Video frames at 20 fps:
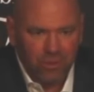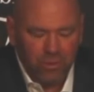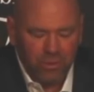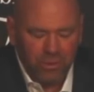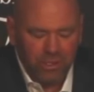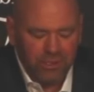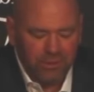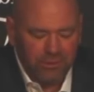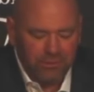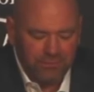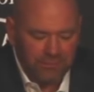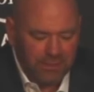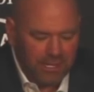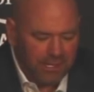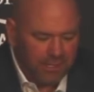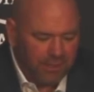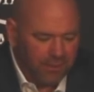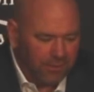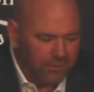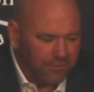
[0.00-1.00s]
So weird.
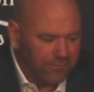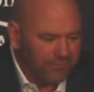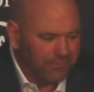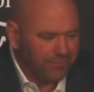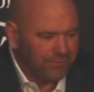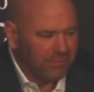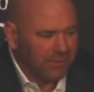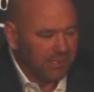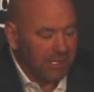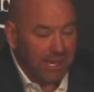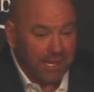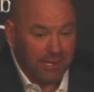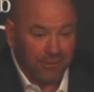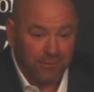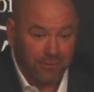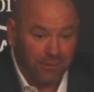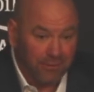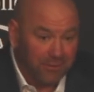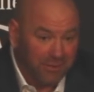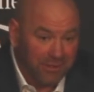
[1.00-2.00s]
I know. I
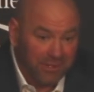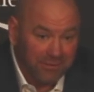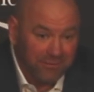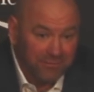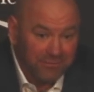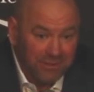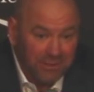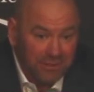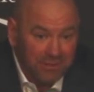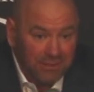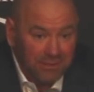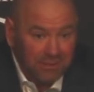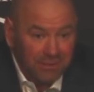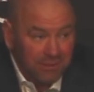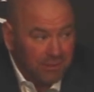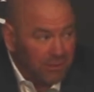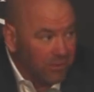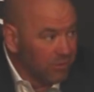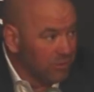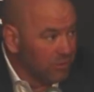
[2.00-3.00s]
don't know, man.
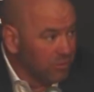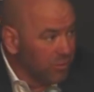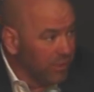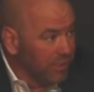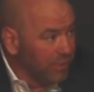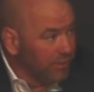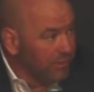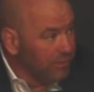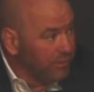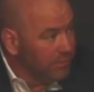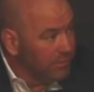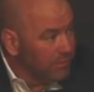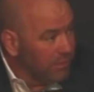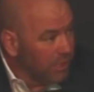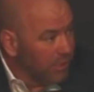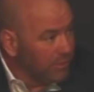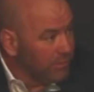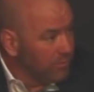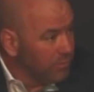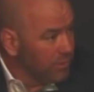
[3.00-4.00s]
That was weird.
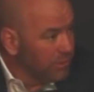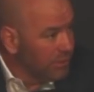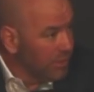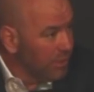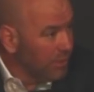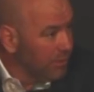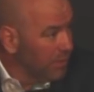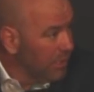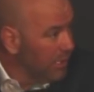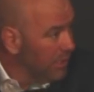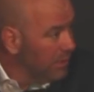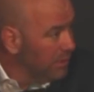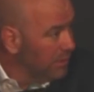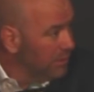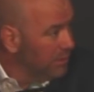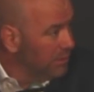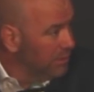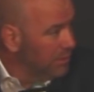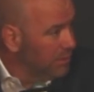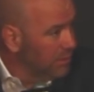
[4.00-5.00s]
Where's Conor?
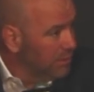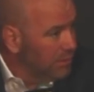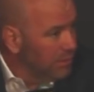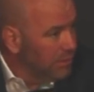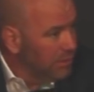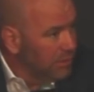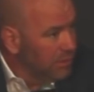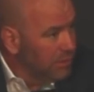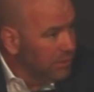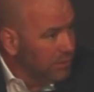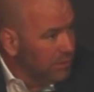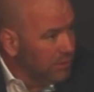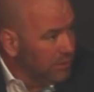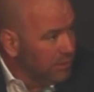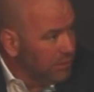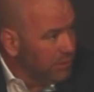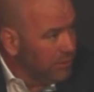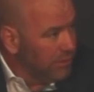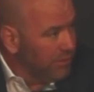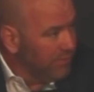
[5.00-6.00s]

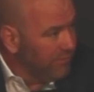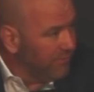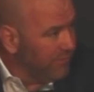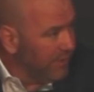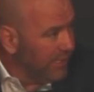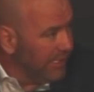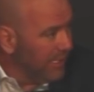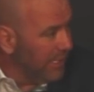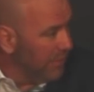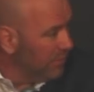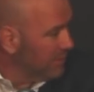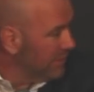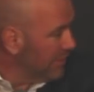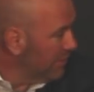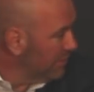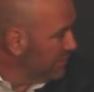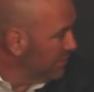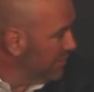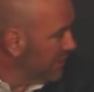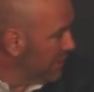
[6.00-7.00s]
Did you ever find out what that was